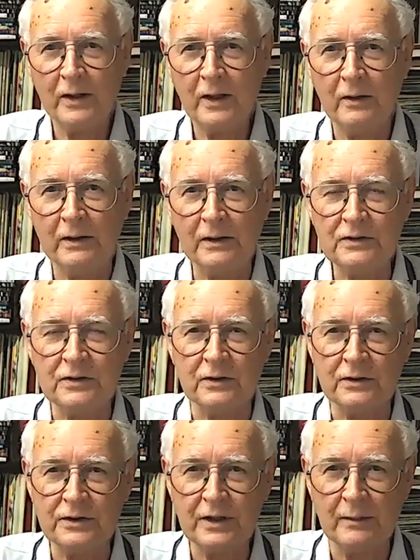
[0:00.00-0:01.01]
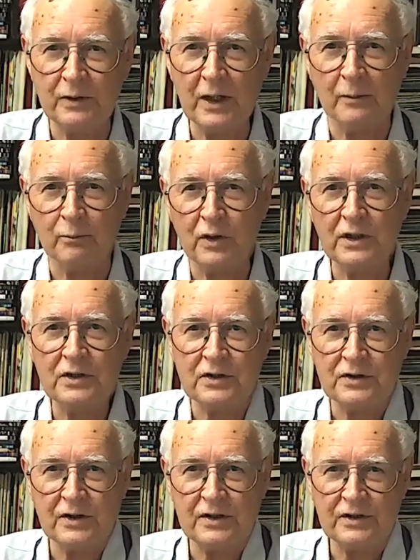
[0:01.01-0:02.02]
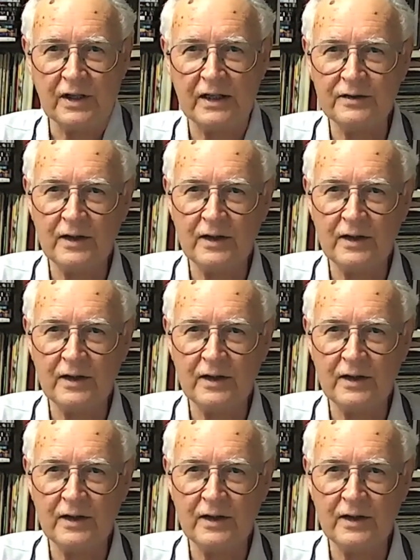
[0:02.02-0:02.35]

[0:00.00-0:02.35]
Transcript: go and listen to some young preachers these days,